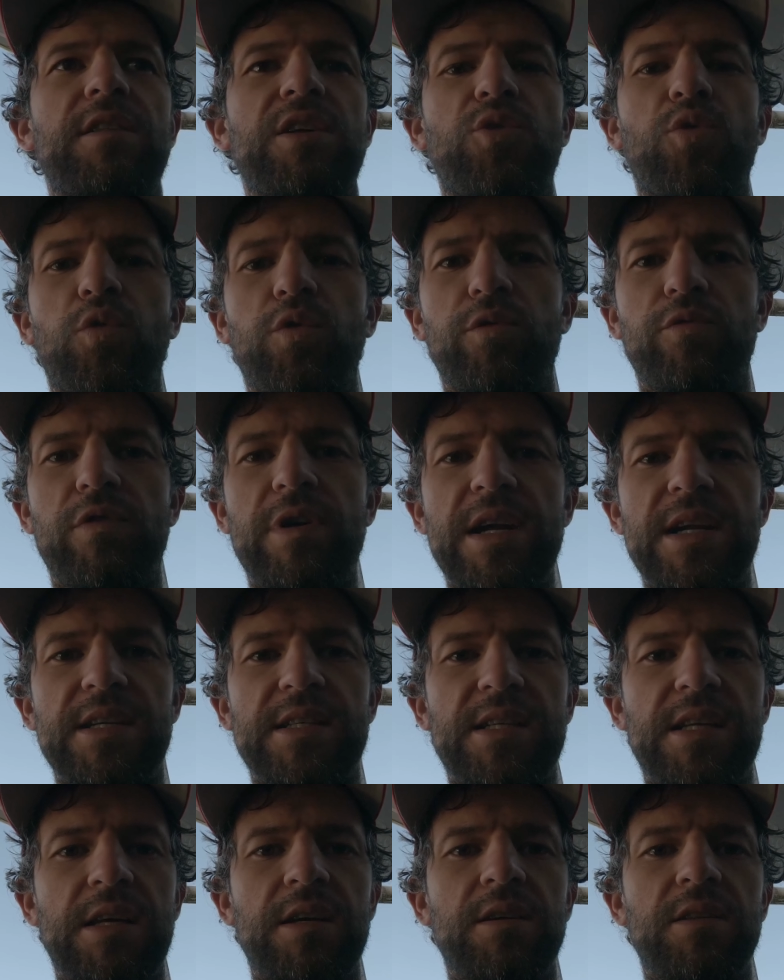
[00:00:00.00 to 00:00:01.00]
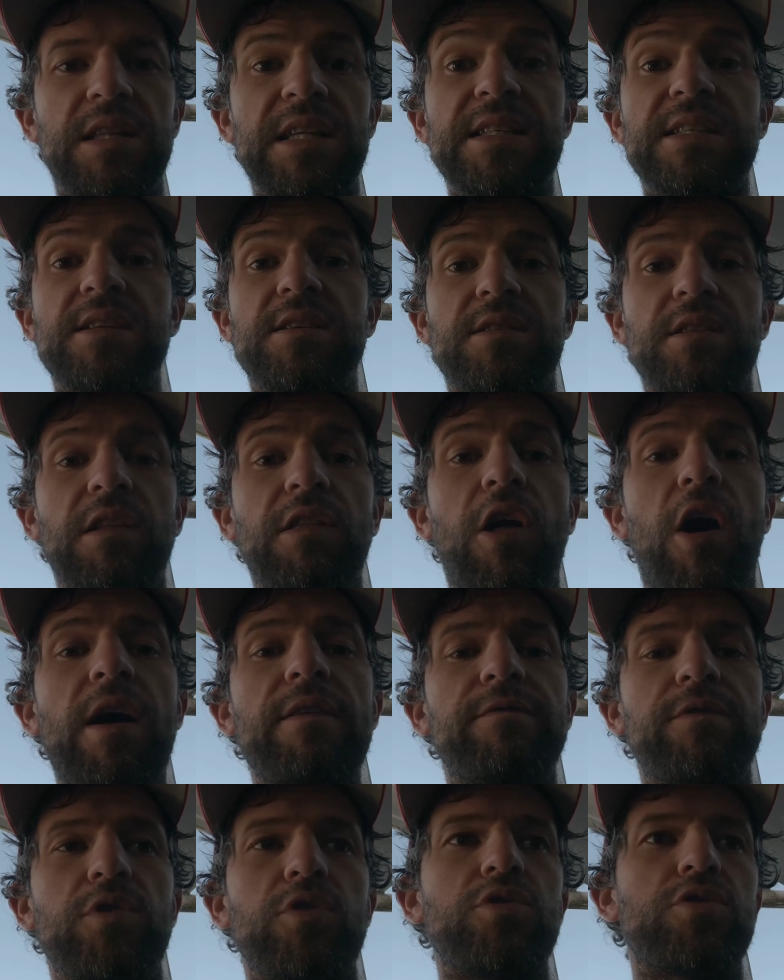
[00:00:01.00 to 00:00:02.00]
than all the rest. This is the
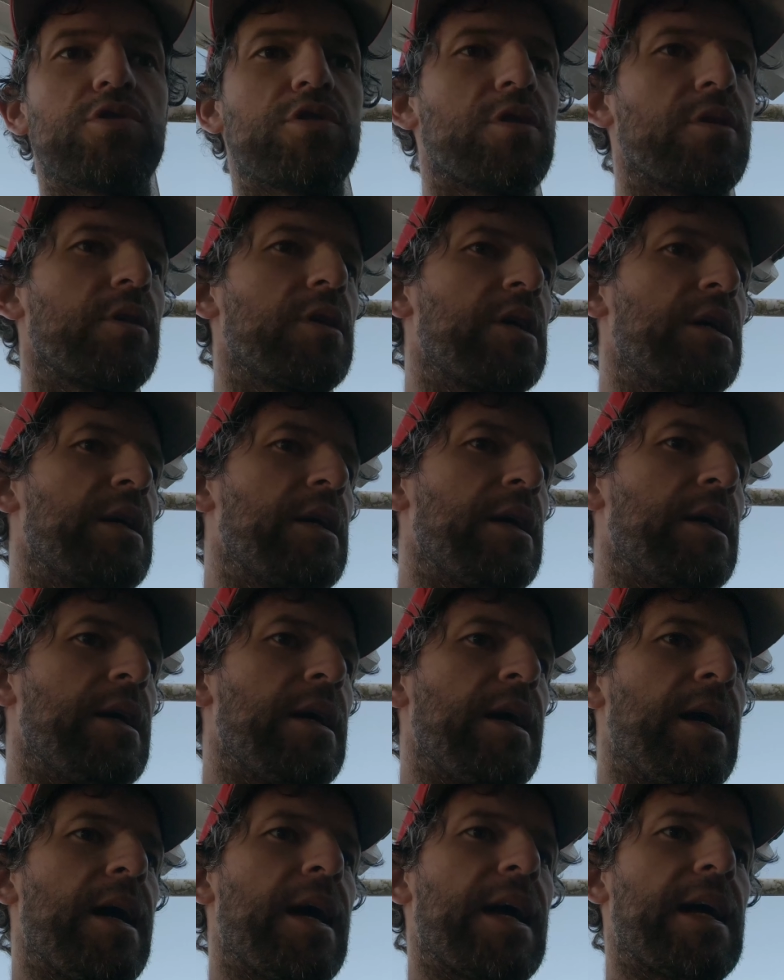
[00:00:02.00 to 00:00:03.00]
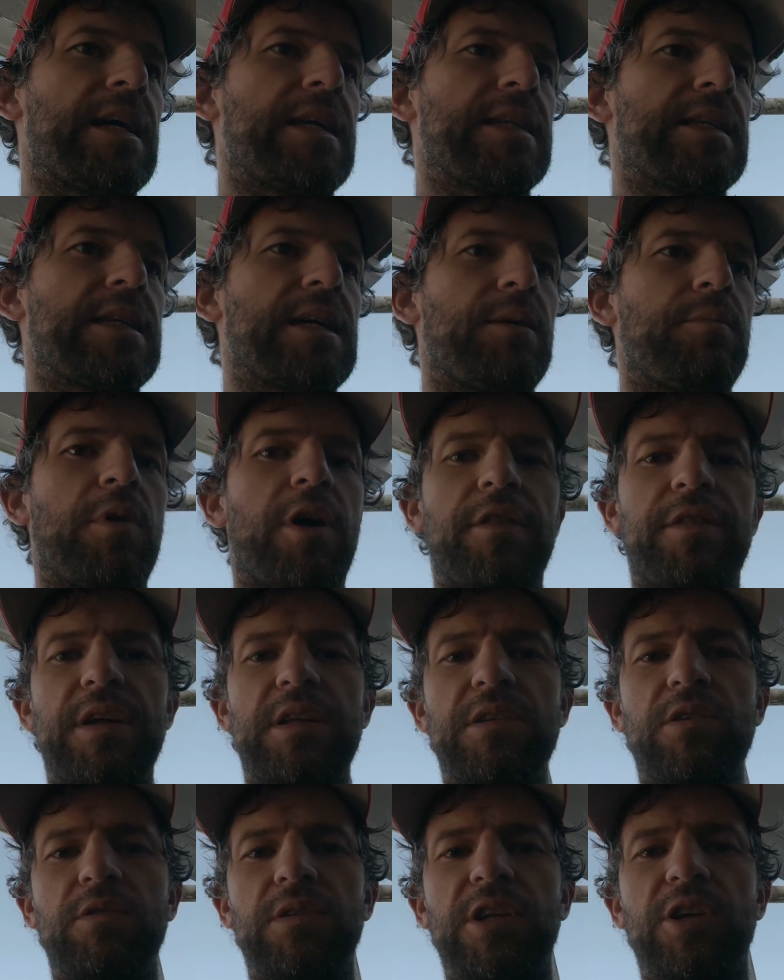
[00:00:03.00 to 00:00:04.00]
light version, and I
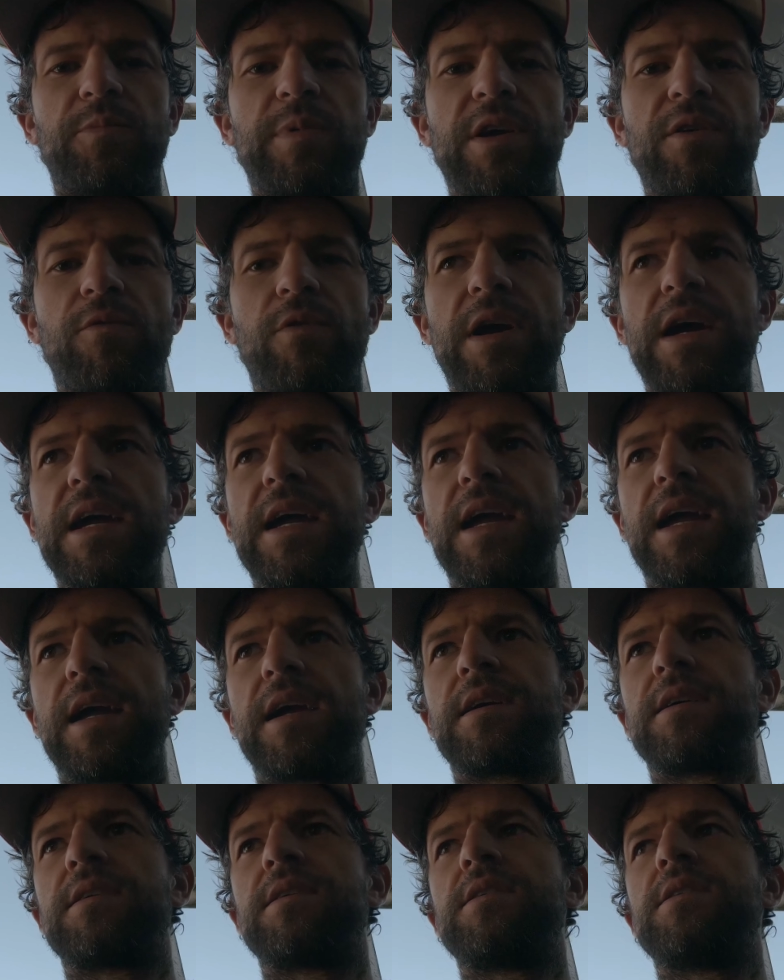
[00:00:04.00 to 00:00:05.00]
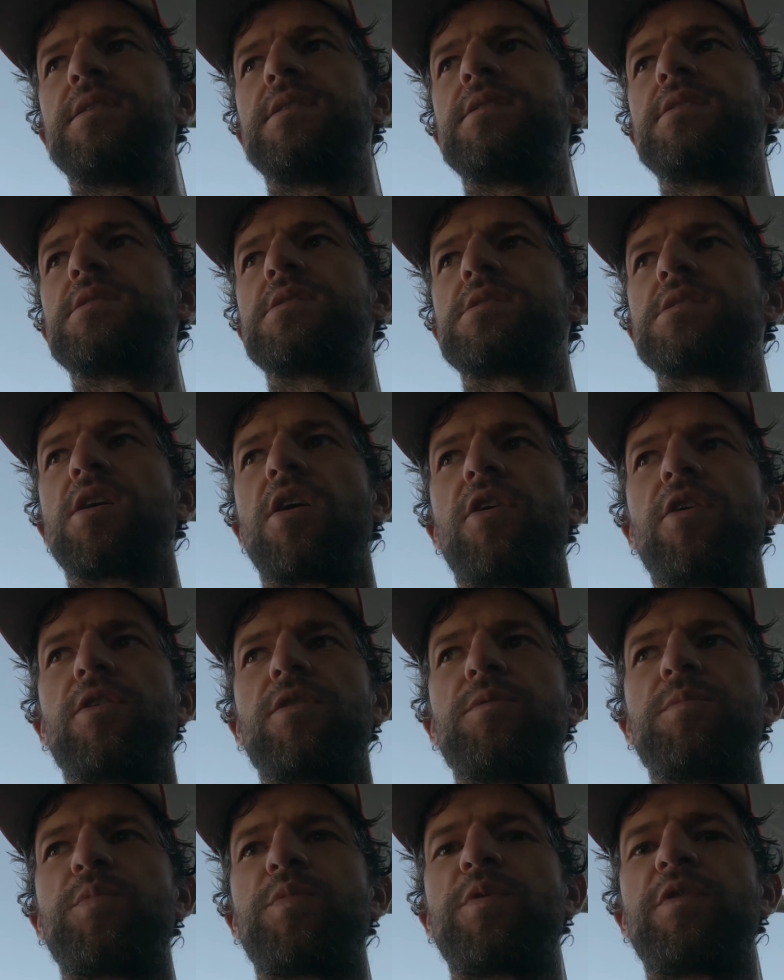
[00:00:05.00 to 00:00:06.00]
think they're a little bit rare,
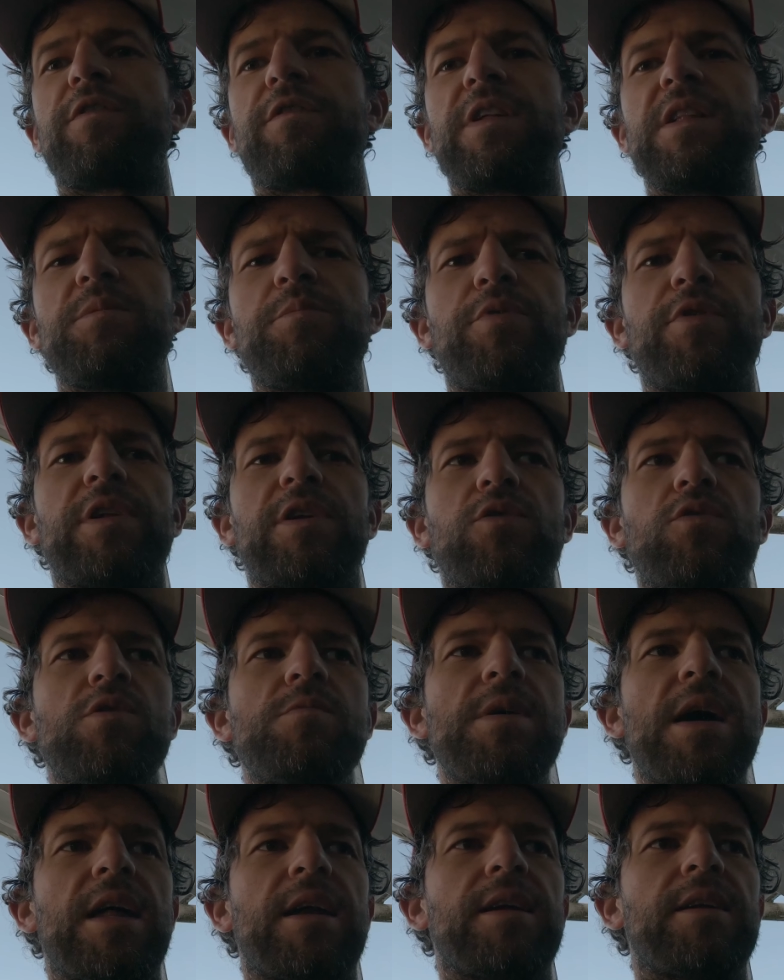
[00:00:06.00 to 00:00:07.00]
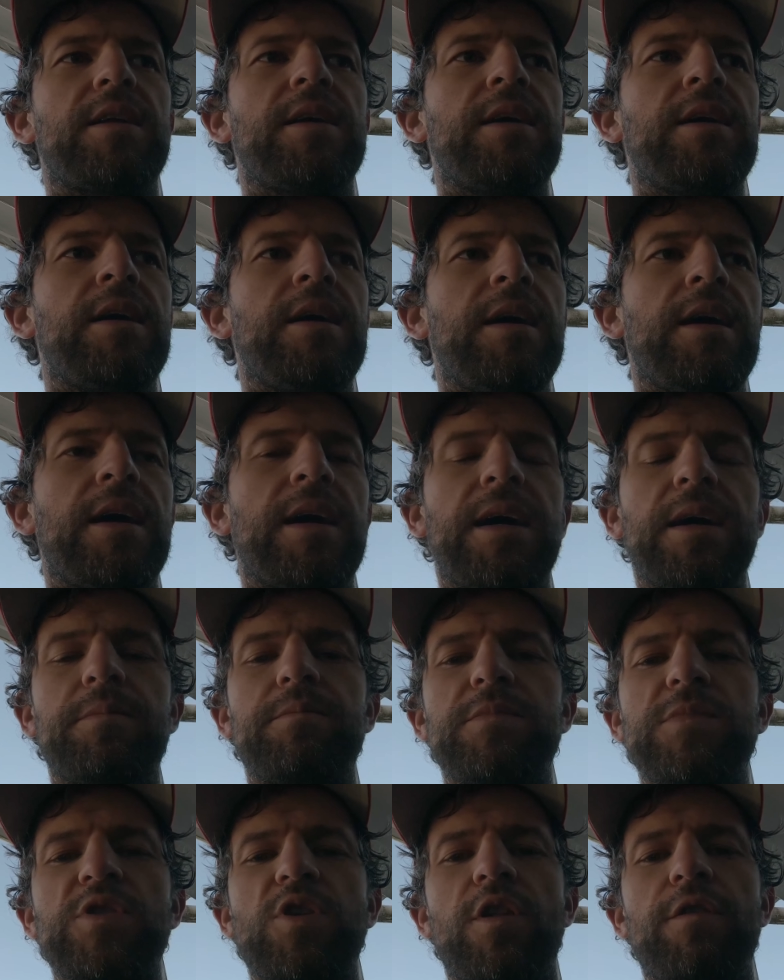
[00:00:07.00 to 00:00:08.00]
so feeling pretty good about it.
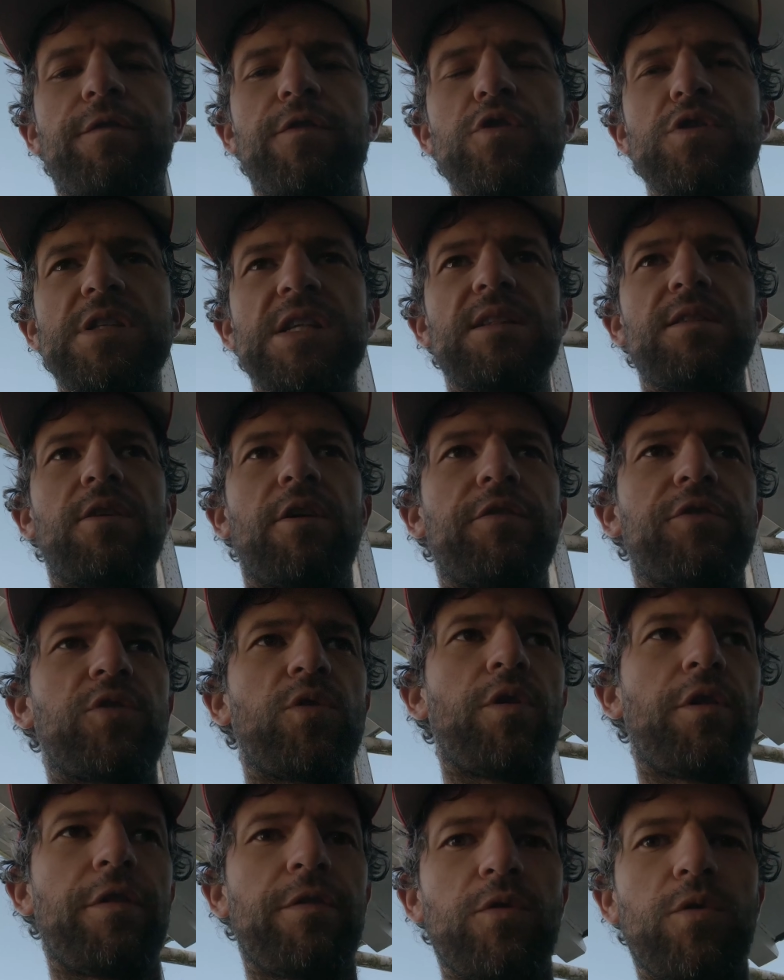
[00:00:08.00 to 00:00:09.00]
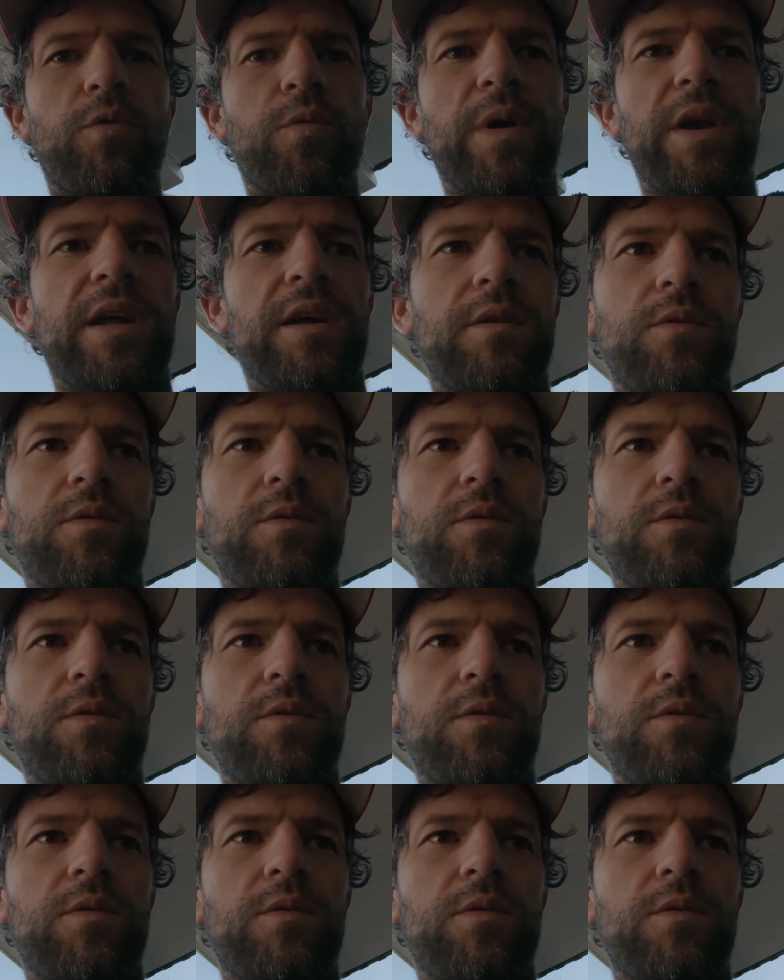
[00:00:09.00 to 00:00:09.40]
So the first thing that I sort of thought when